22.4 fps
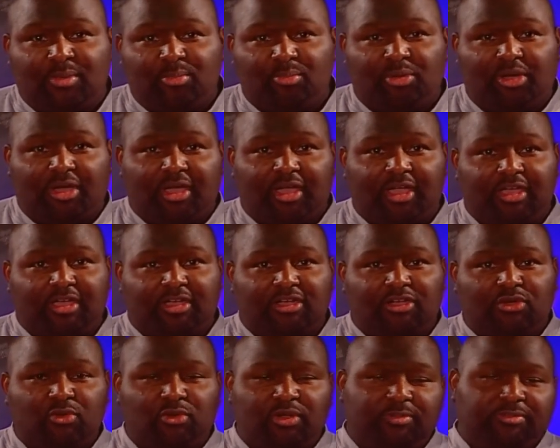By
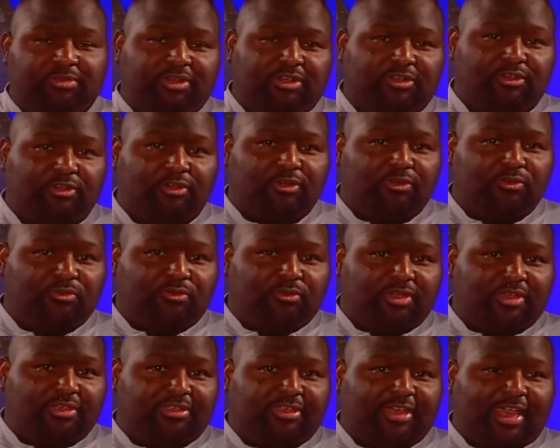equipping her
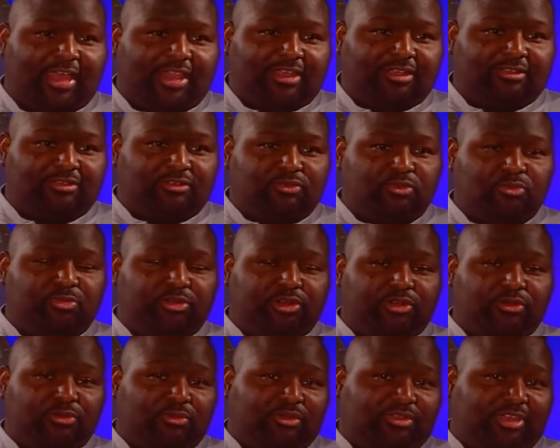with, grouping
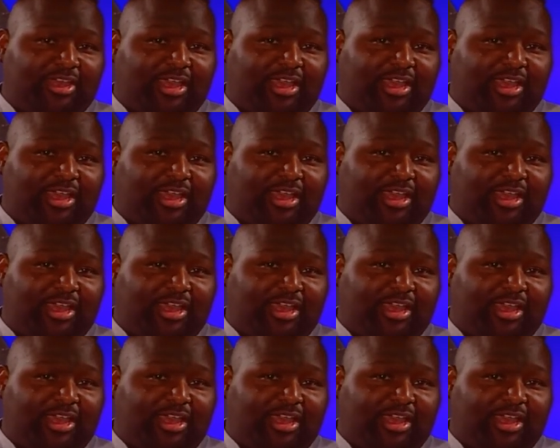her with